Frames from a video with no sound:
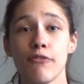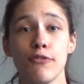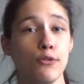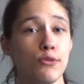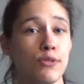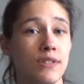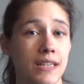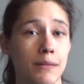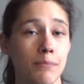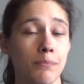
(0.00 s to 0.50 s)
you
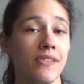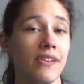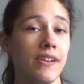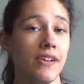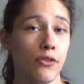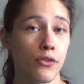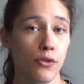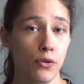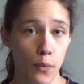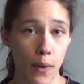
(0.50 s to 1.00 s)
simply
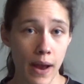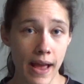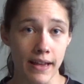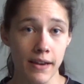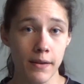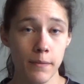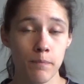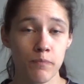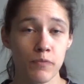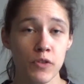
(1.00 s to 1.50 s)
thread,
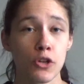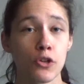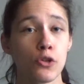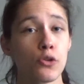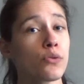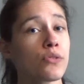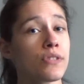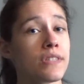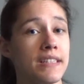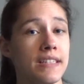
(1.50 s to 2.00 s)

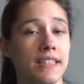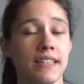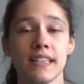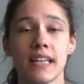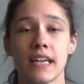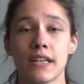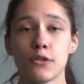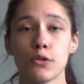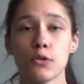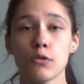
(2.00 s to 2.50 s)
you'll see
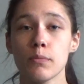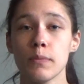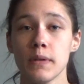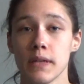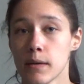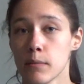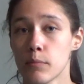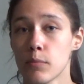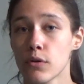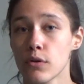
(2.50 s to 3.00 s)
that you'll be
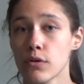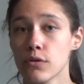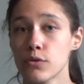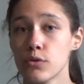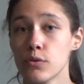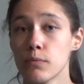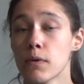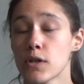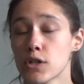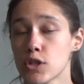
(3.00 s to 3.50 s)
able to
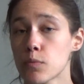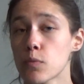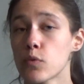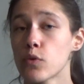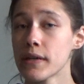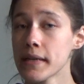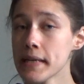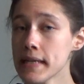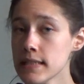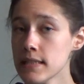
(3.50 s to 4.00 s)
much more
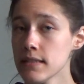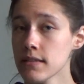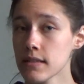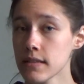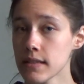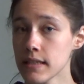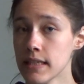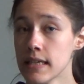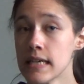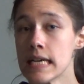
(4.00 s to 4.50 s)

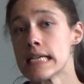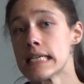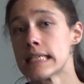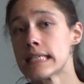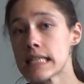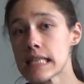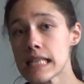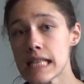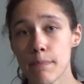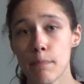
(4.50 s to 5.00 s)
easily
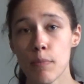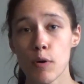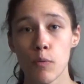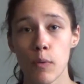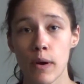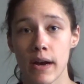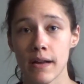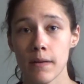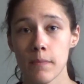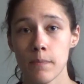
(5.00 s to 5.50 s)
slip
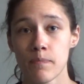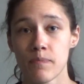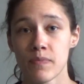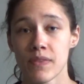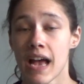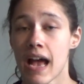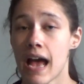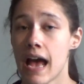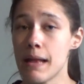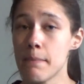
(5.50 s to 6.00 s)
away
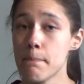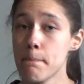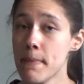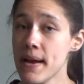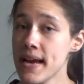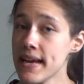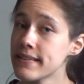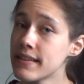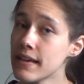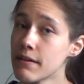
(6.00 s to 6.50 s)
and
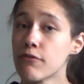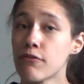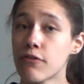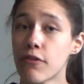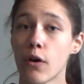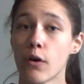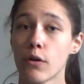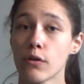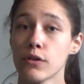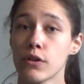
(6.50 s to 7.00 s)
make them
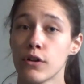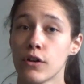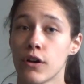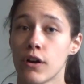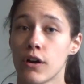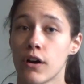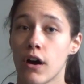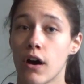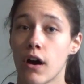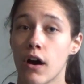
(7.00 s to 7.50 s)
fall
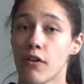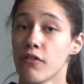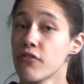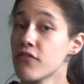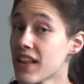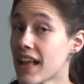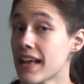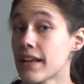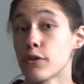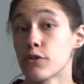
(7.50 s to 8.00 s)

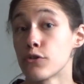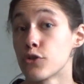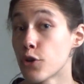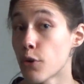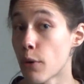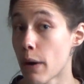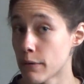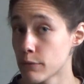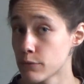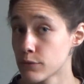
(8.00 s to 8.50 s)
flat on the
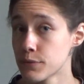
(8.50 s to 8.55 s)
ground.